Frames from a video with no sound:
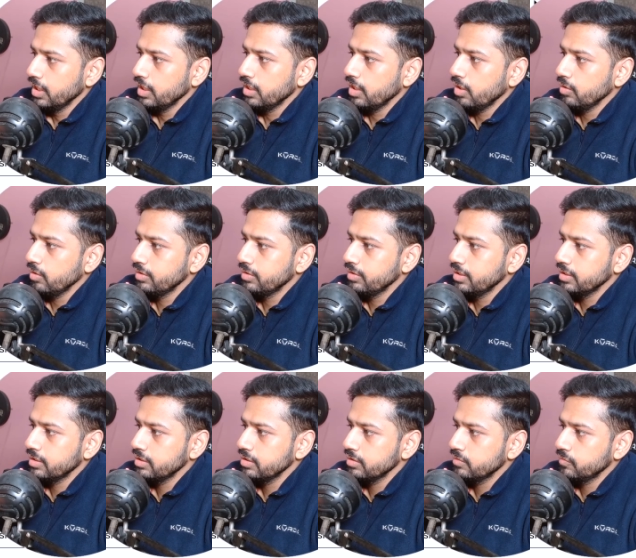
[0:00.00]
Now
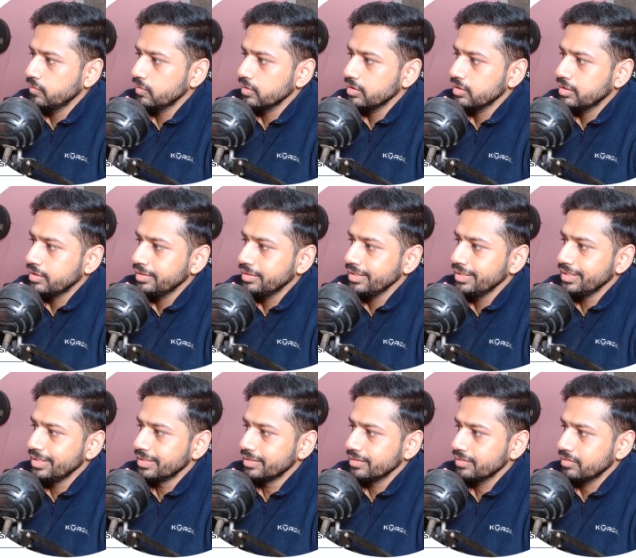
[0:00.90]
this is for 3
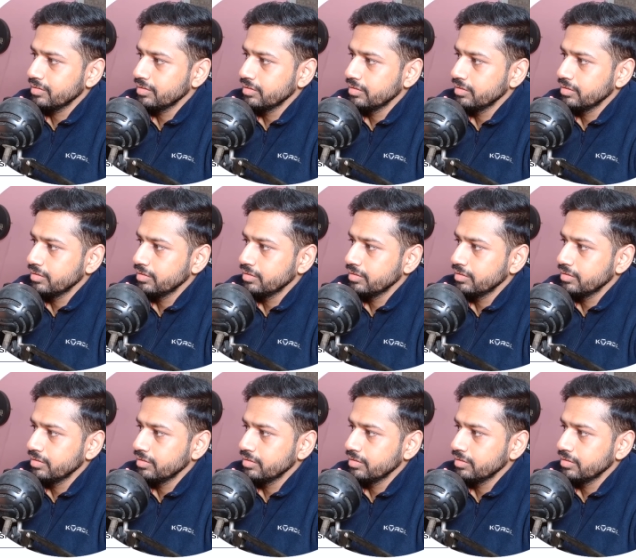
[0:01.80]
years,